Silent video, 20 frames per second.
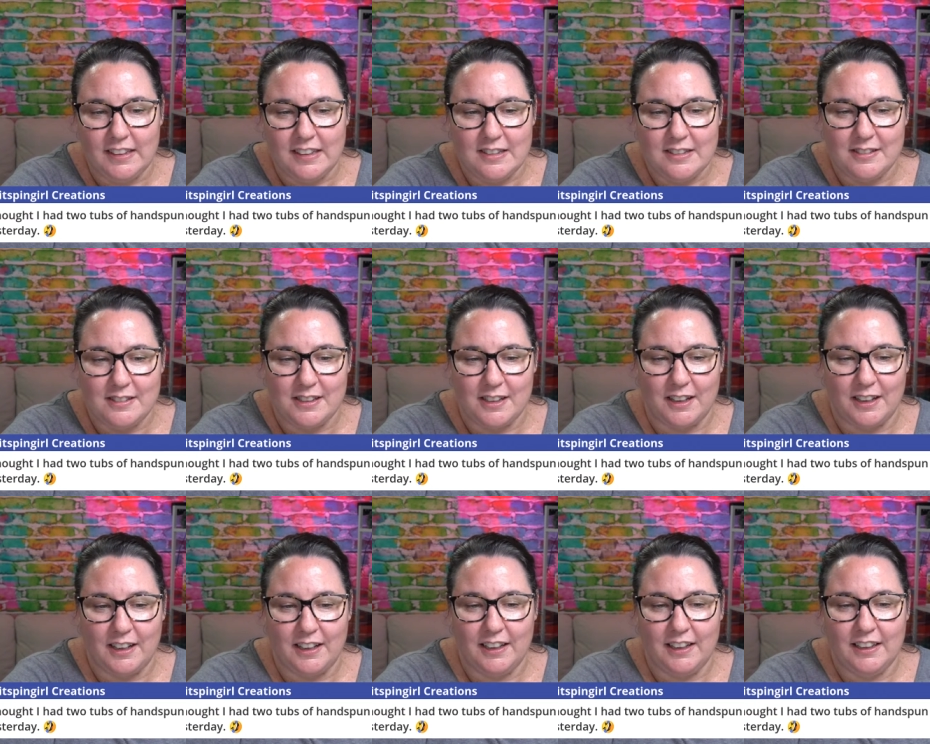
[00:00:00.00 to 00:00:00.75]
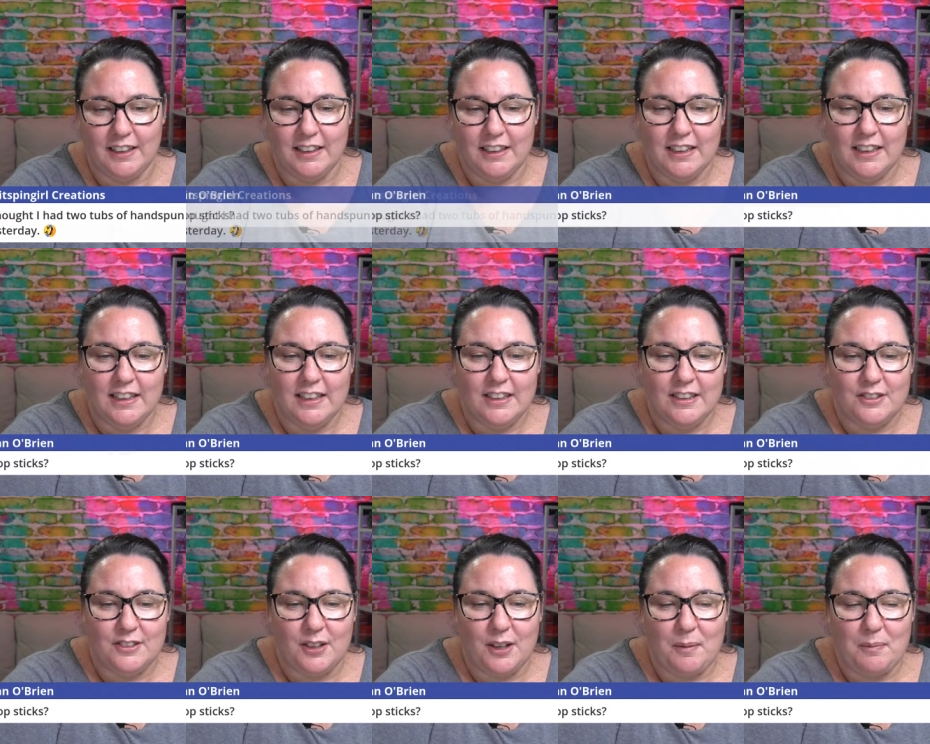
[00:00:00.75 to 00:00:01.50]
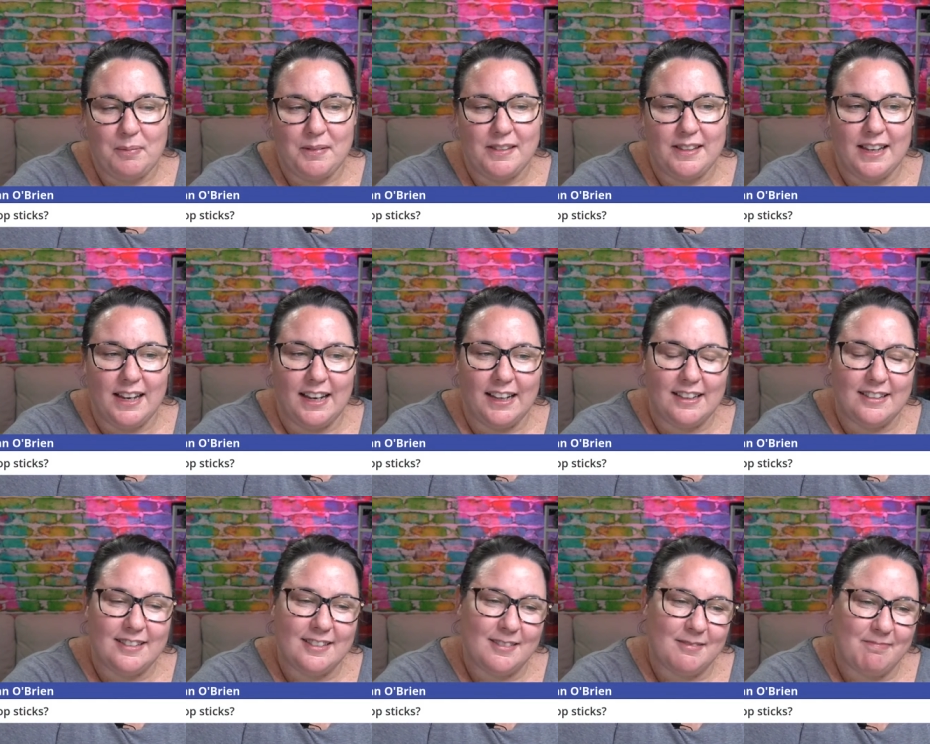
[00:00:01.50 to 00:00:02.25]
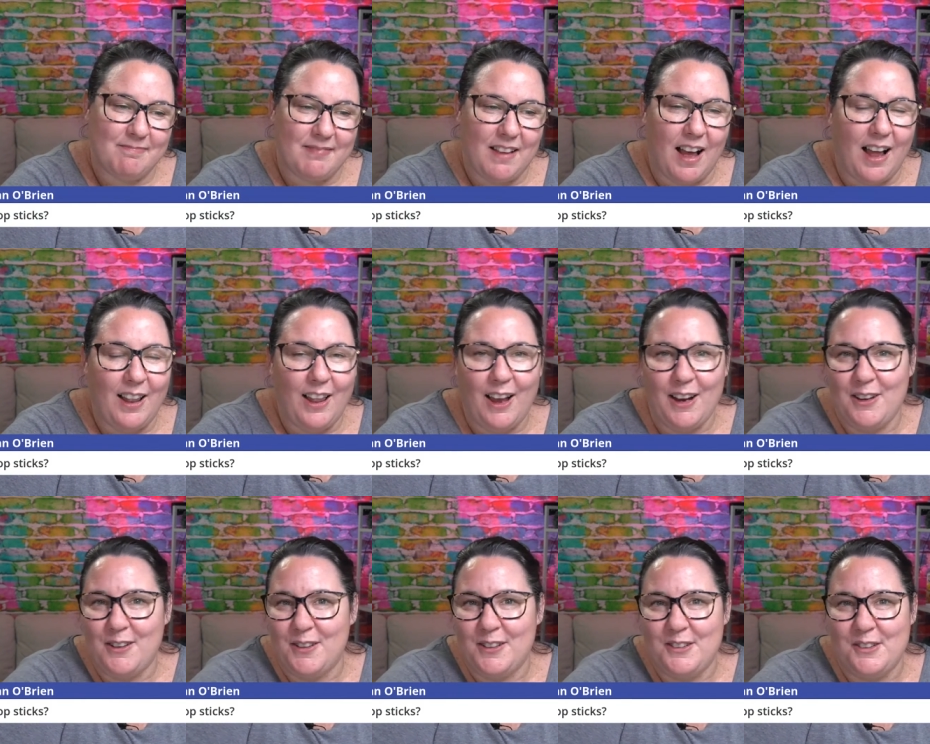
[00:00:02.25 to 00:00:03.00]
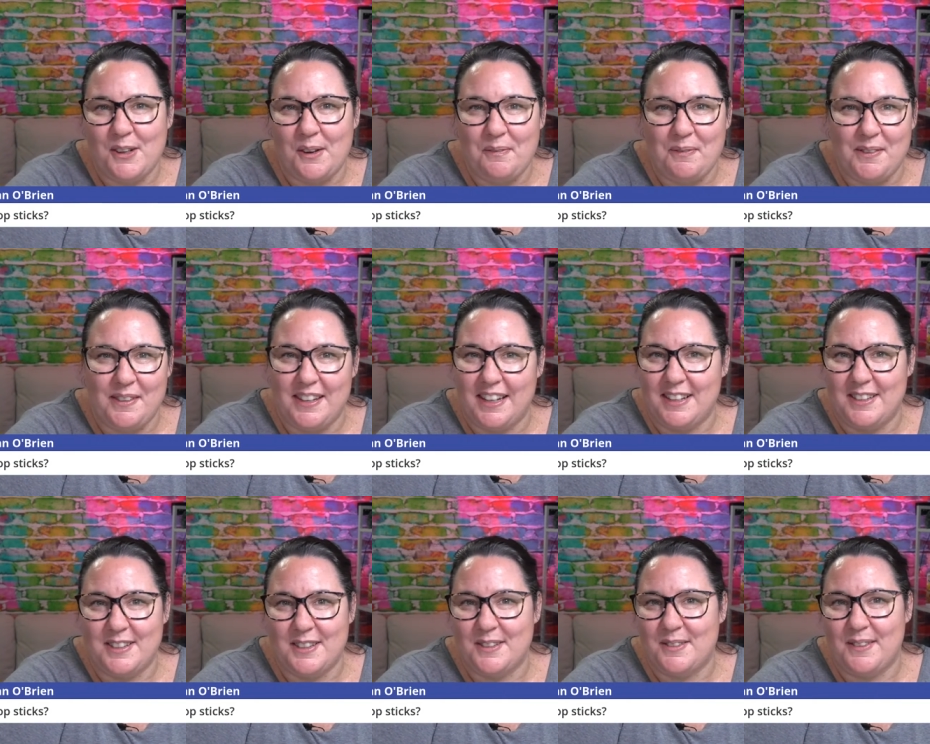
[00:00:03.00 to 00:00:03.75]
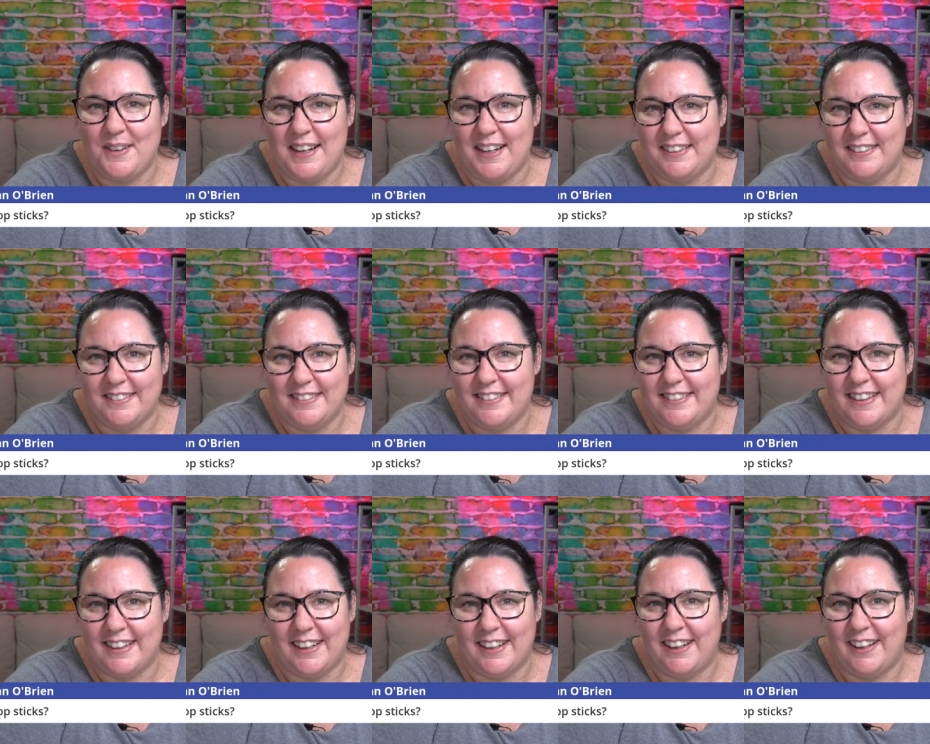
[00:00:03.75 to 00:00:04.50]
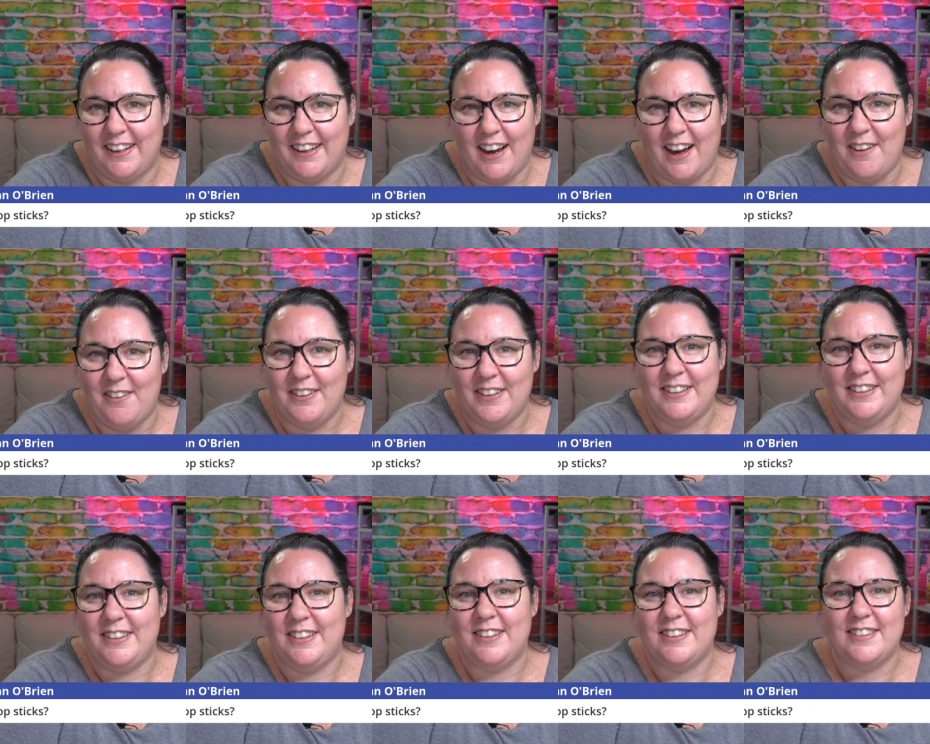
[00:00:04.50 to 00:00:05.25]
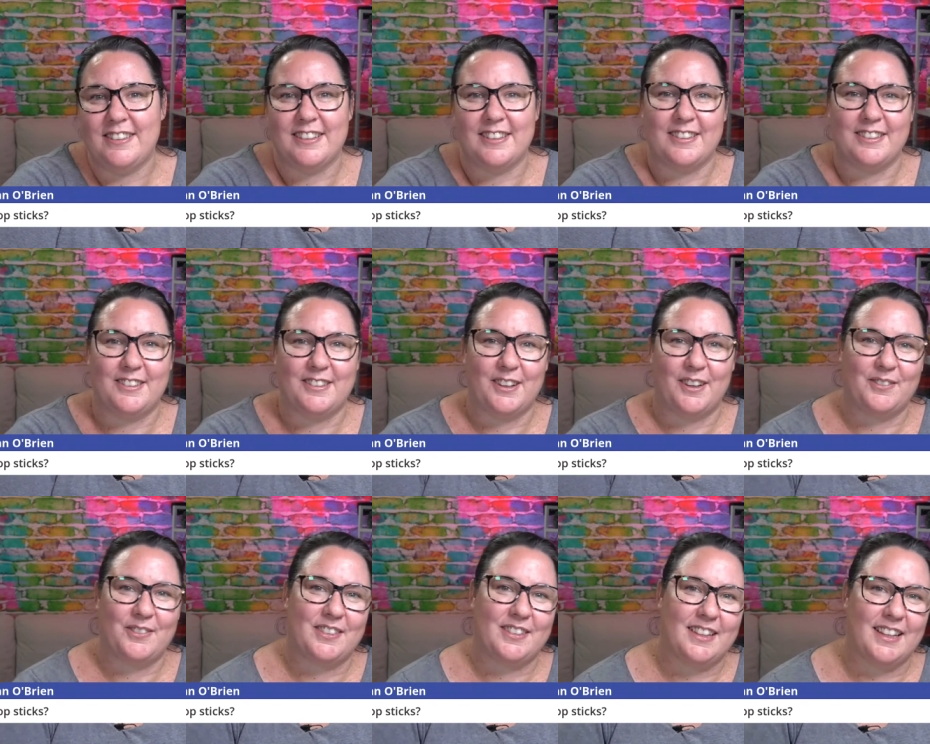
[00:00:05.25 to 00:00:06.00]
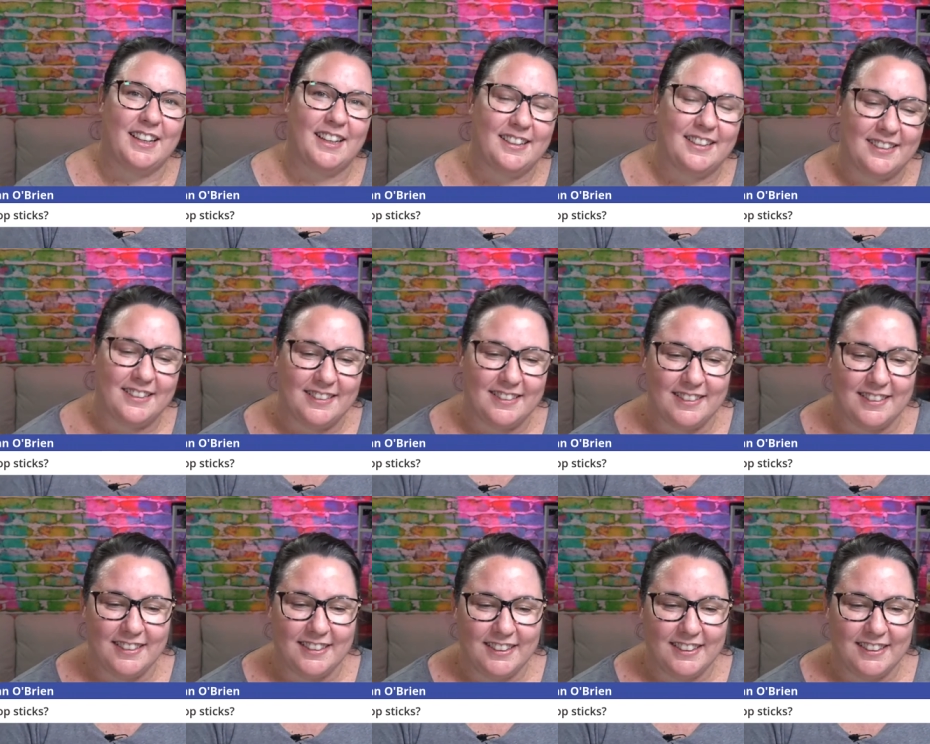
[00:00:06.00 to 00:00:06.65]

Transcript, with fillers: So, chopsticks. I like good chopsticks as well, so I wouldn't use it as chopsticks.